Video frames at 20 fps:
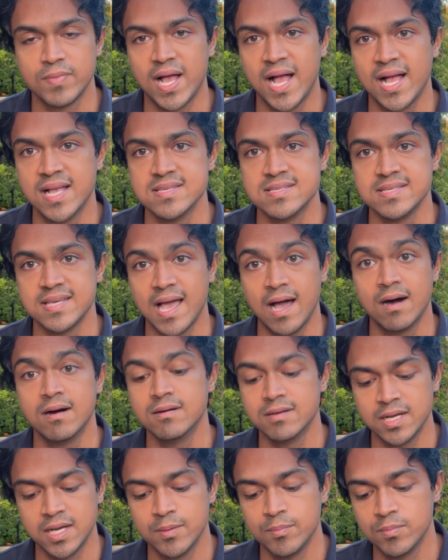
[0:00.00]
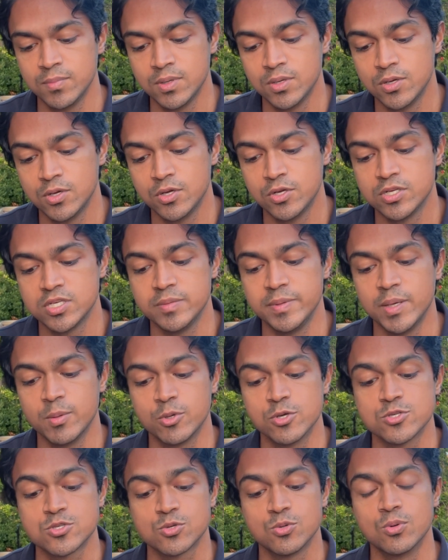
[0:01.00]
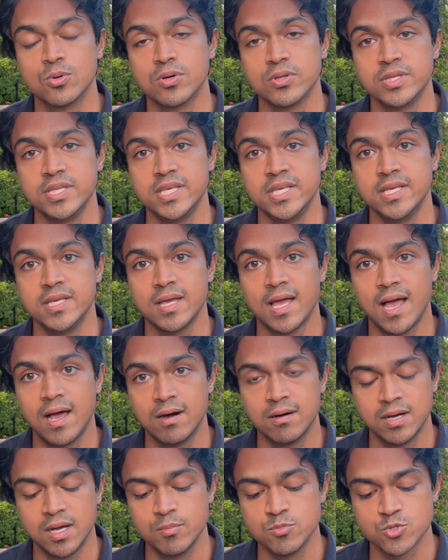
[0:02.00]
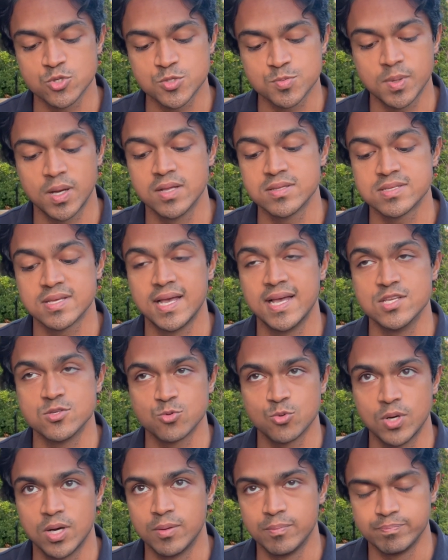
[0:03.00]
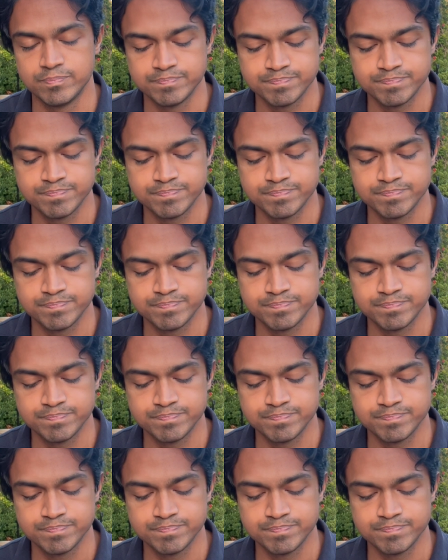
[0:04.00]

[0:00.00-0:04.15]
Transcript: as the LLM to be able to score the LLM's response as well.